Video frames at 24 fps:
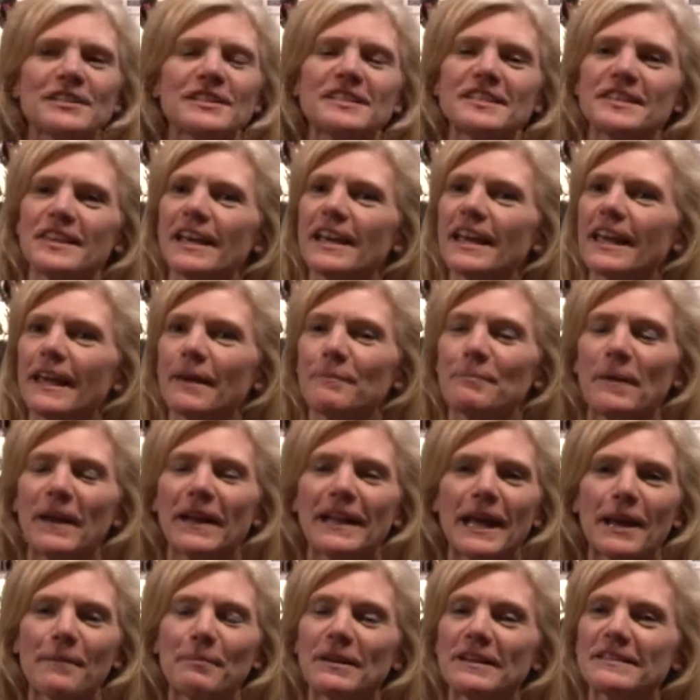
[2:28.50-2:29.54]
just think
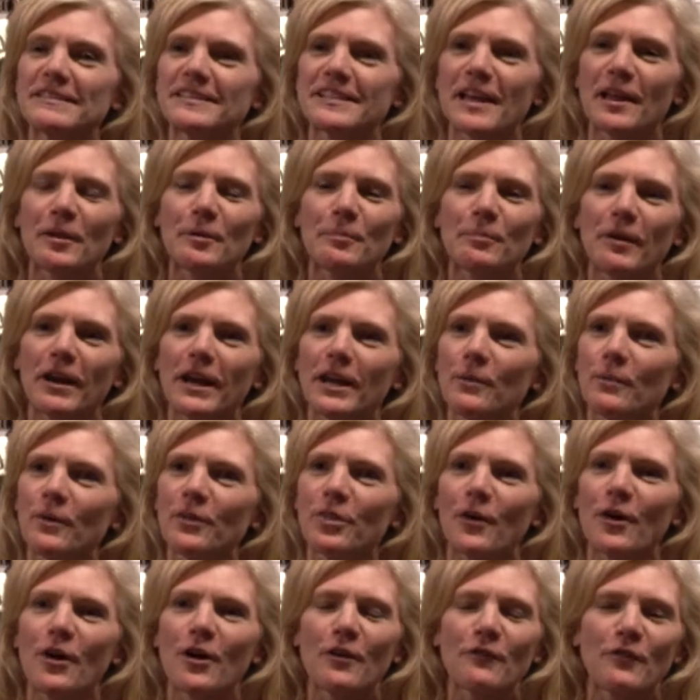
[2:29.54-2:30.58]
being able to celebrate it with
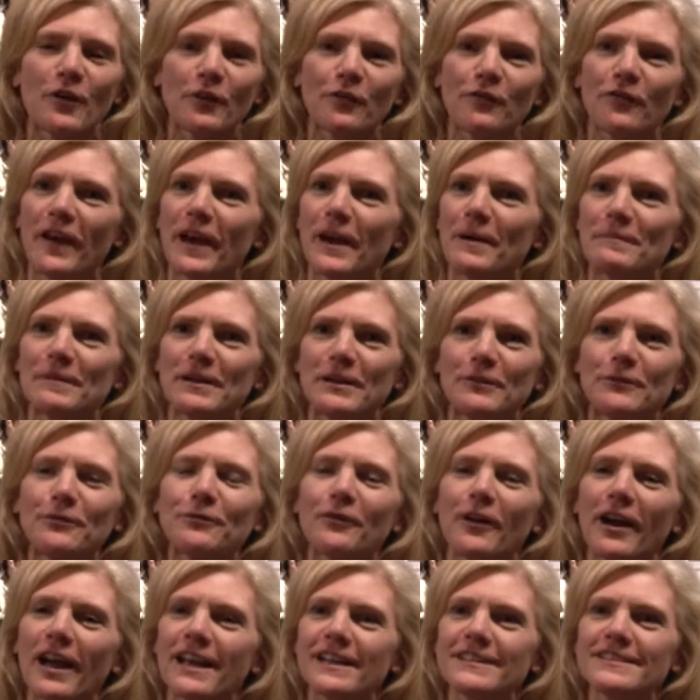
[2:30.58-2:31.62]
all of our family and
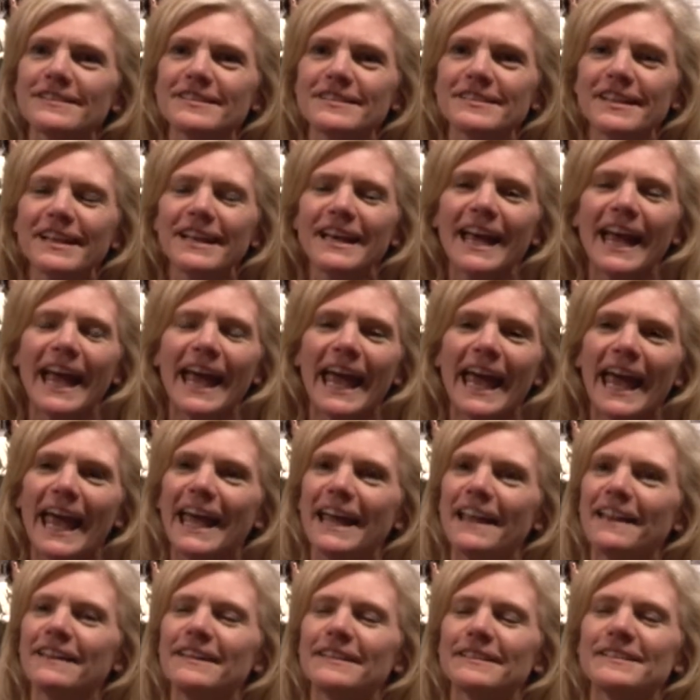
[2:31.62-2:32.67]
friends
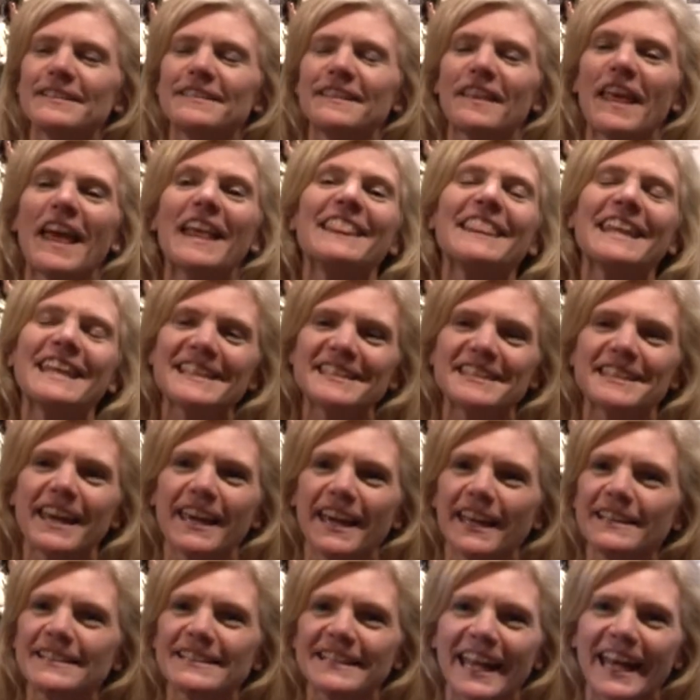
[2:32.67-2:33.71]
and that these
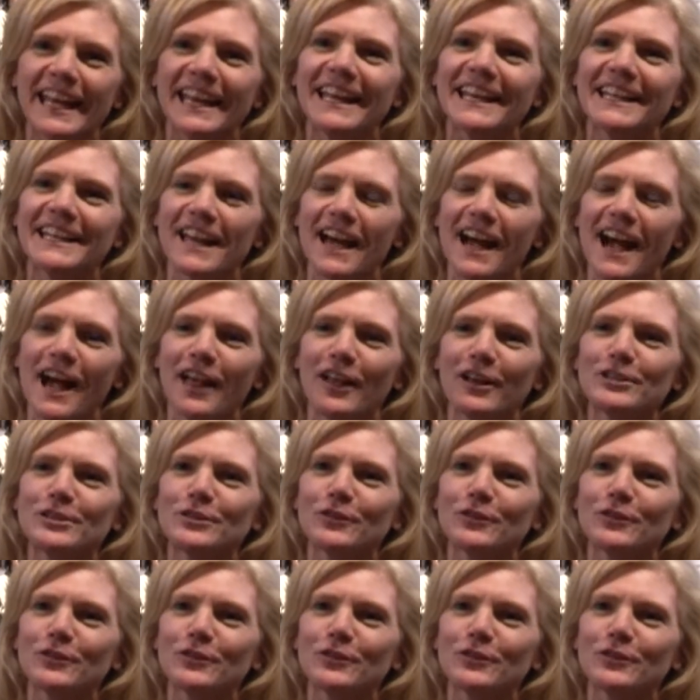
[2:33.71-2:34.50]
kids get acknowledged